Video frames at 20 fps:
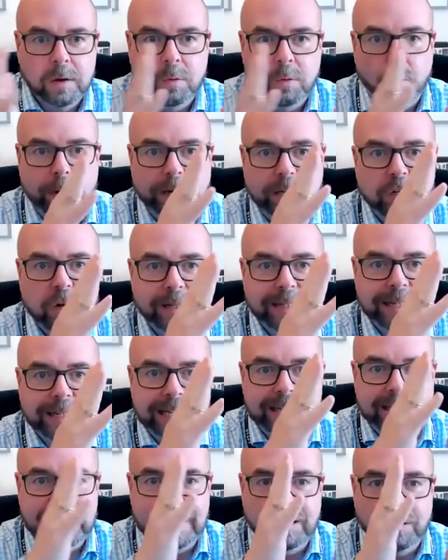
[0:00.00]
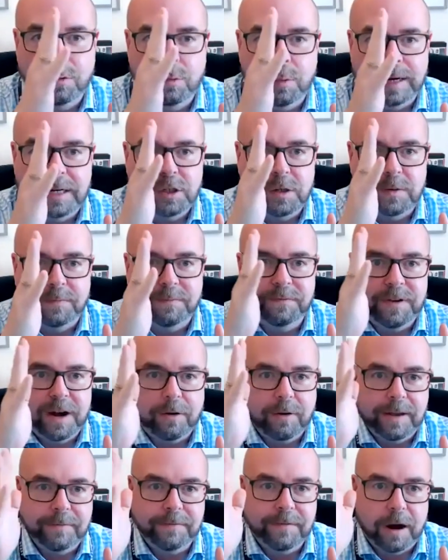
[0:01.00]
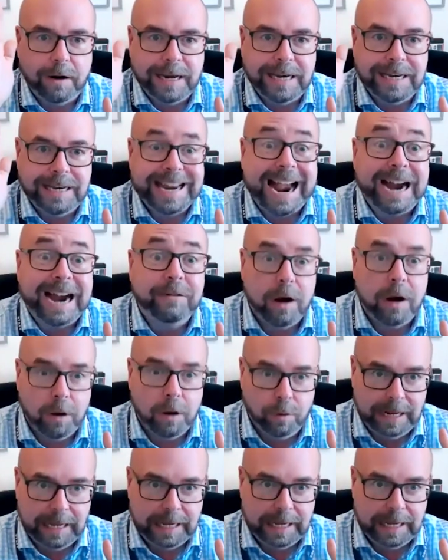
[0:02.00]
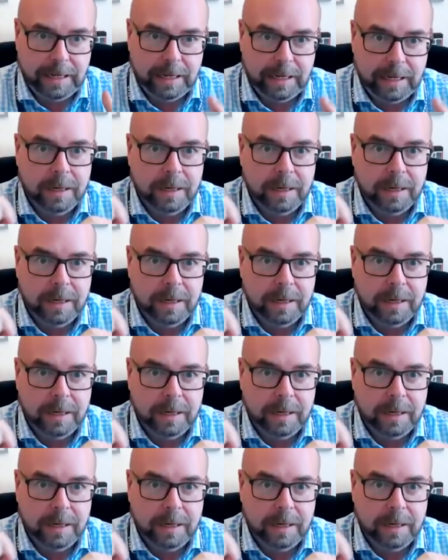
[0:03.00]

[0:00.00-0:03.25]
which are distinguished very, very narrowly,